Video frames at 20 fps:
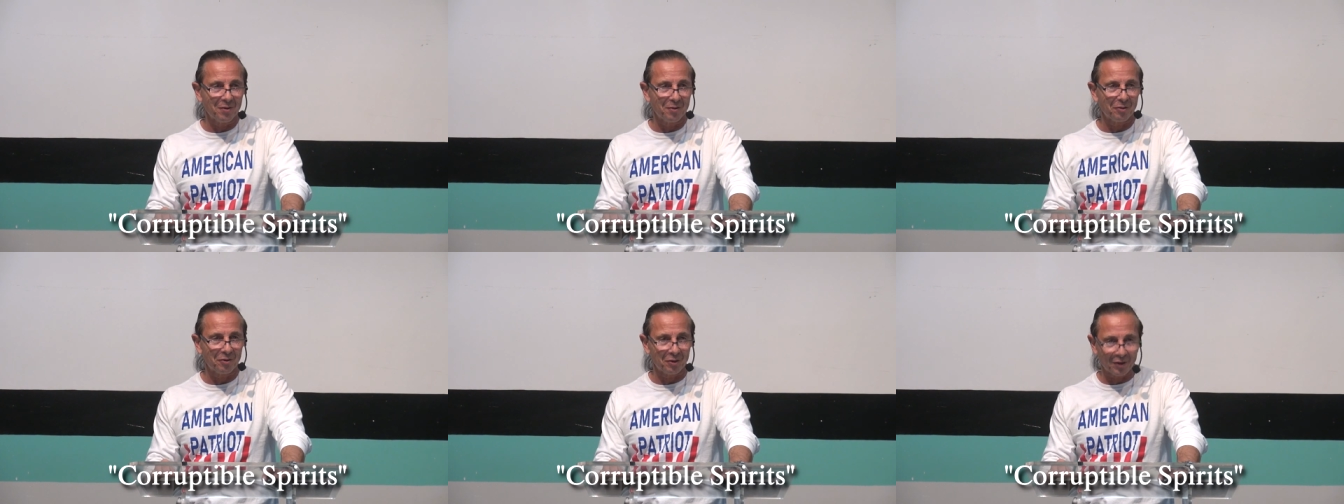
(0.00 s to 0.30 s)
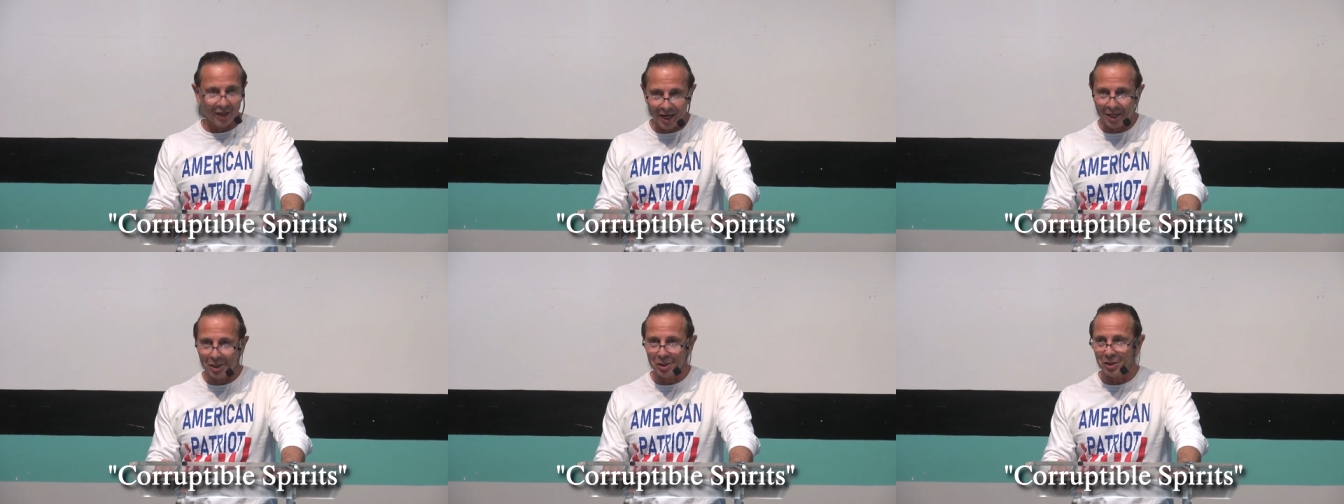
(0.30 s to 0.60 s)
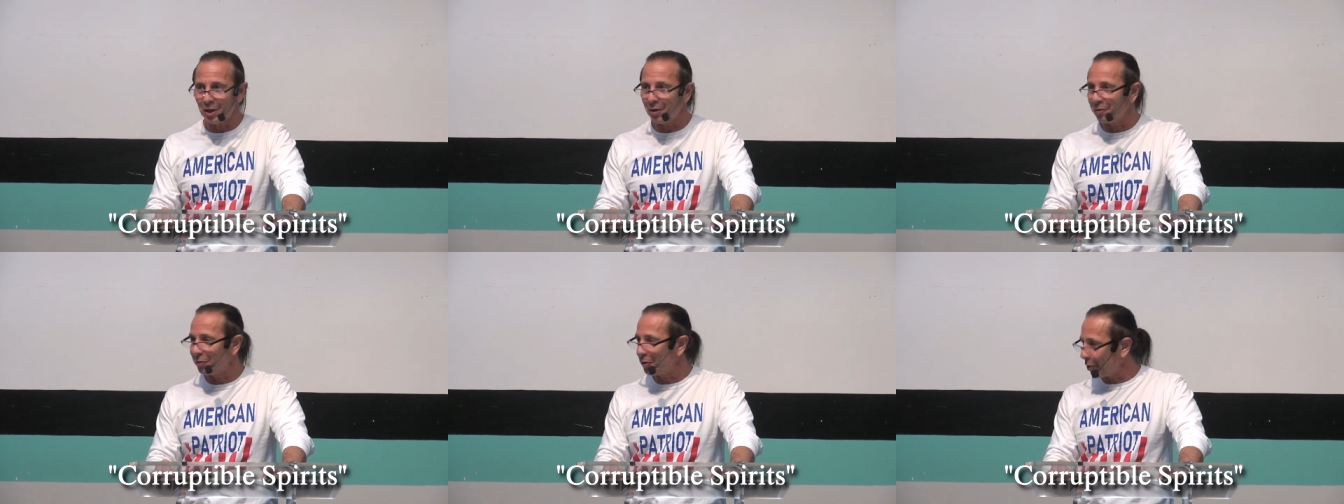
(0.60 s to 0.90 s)
flesh
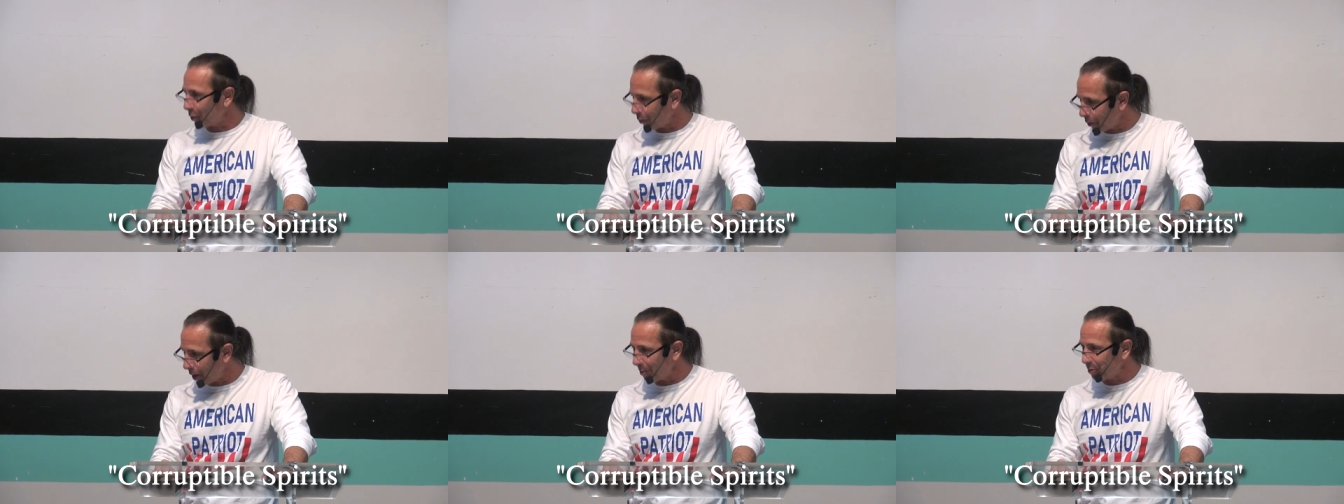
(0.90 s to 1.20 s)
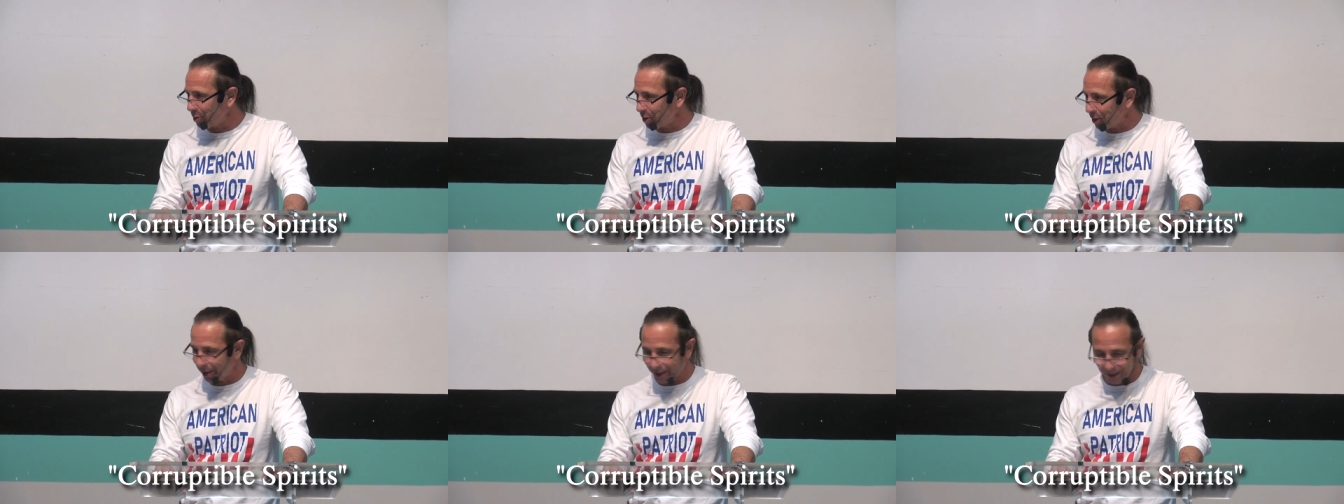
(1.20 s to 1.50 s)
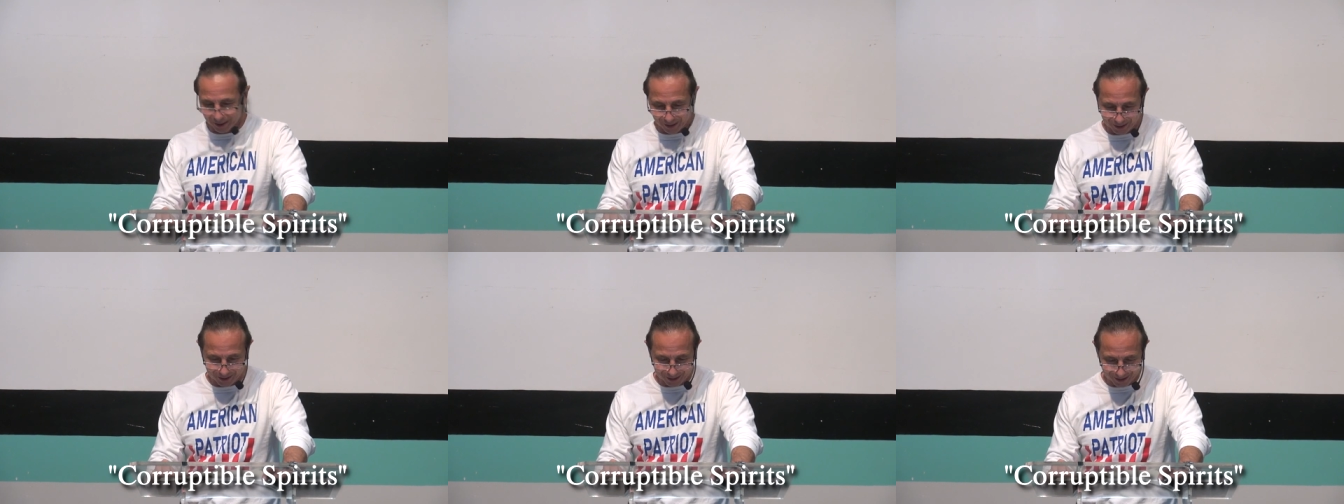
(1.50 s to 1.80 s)
of corruption?
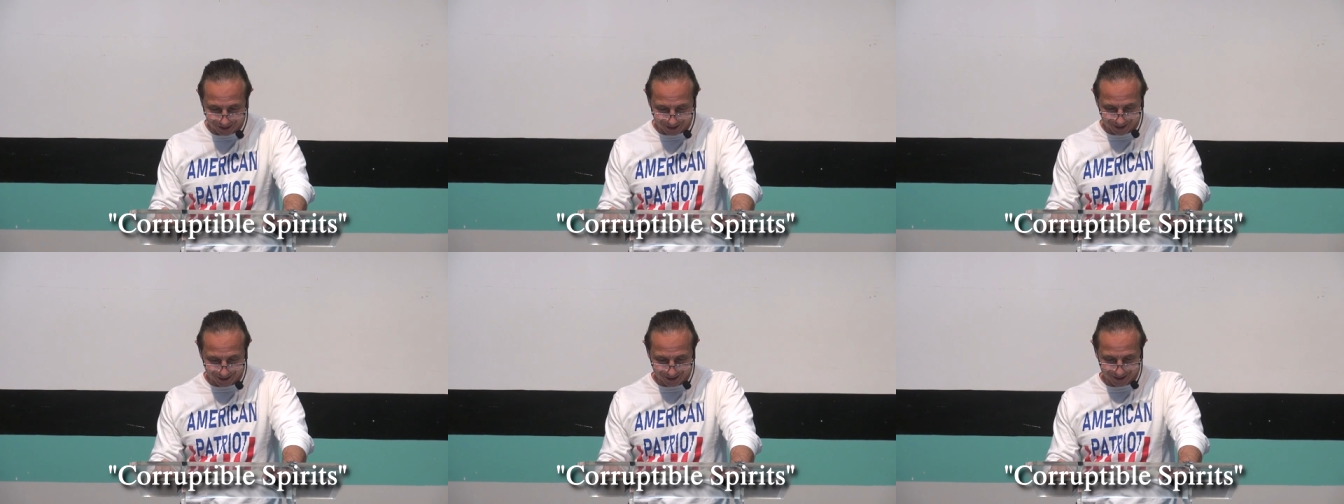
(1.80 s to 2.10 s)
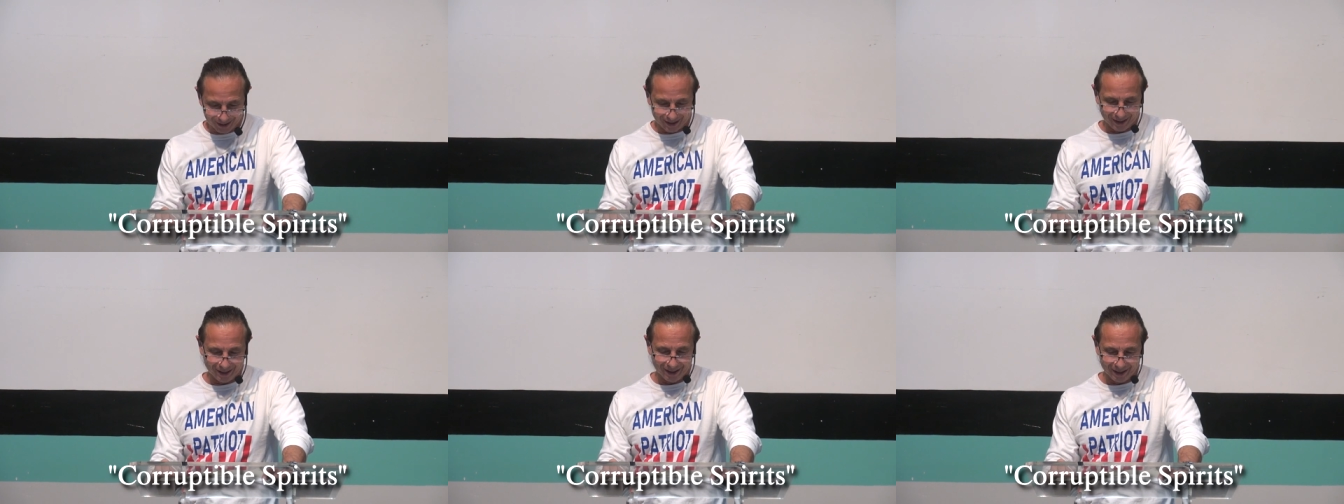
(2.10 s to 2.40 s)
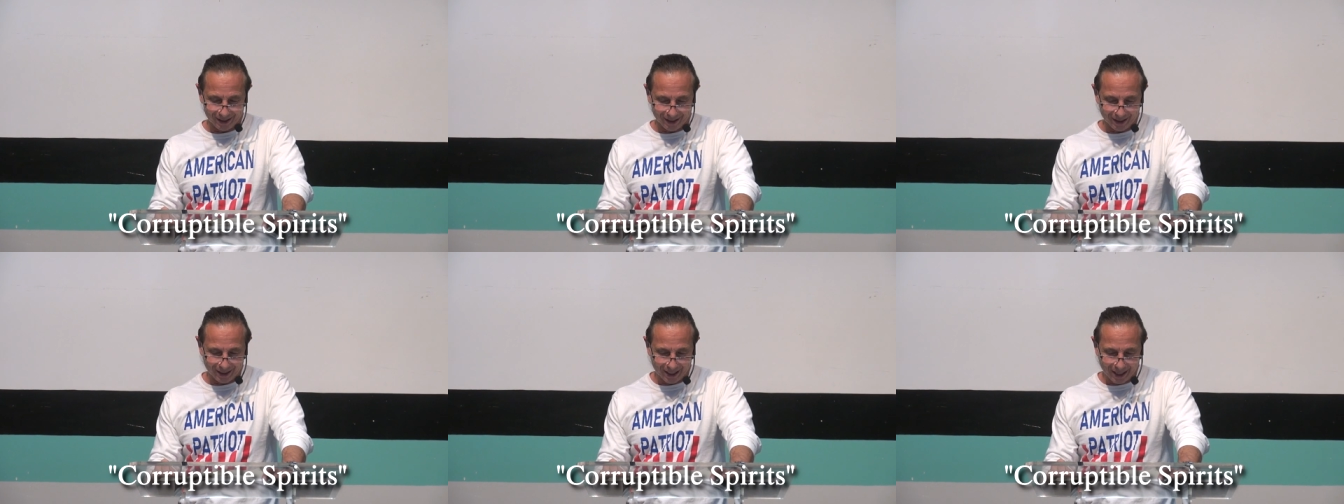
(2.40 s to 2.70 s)

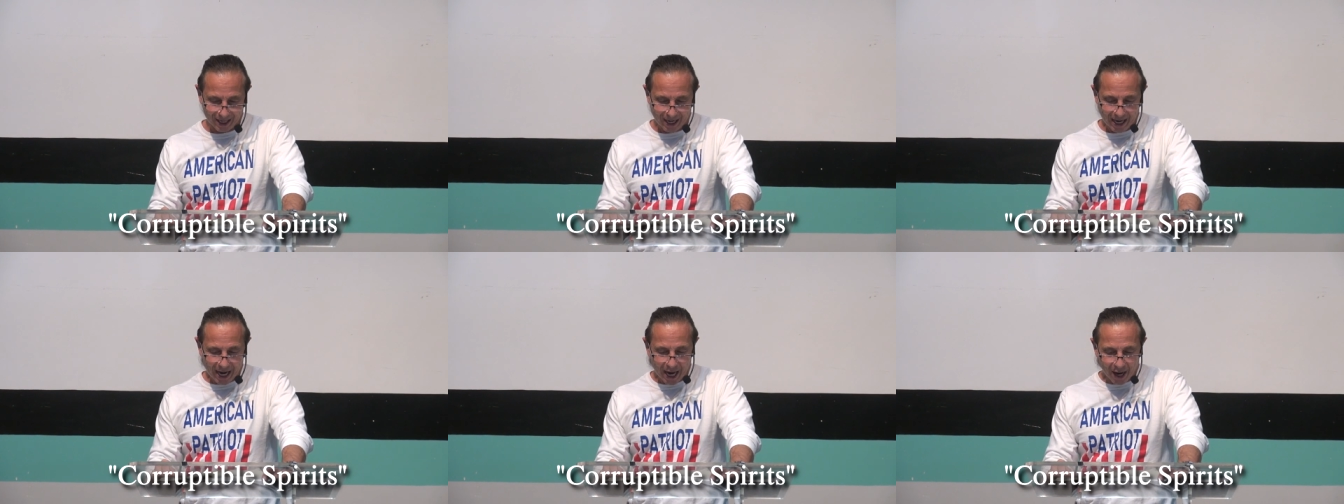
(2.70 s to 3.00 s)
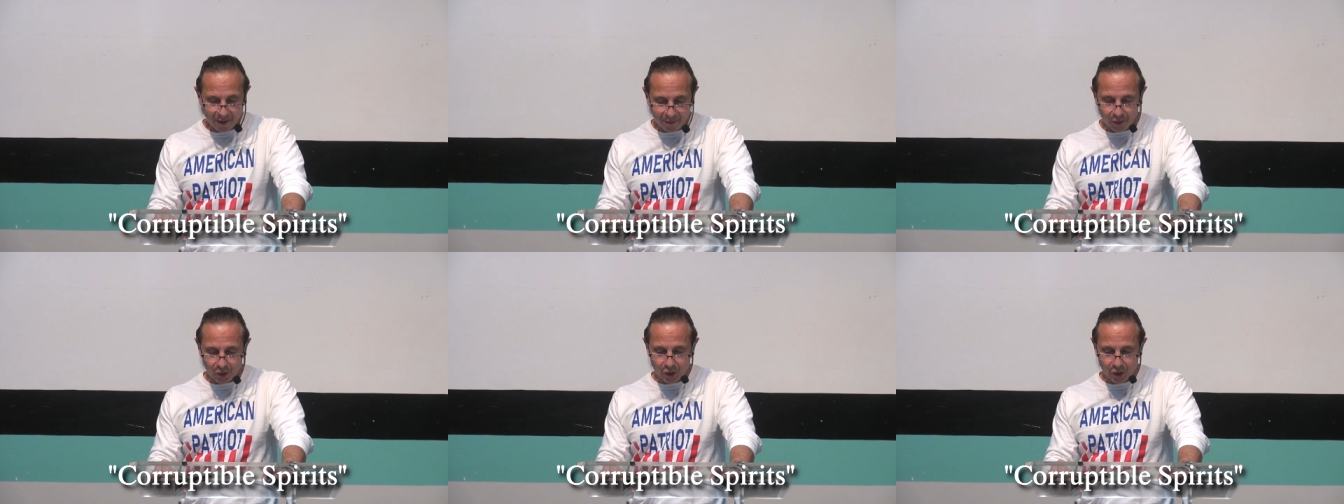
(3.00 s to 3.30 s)
Have you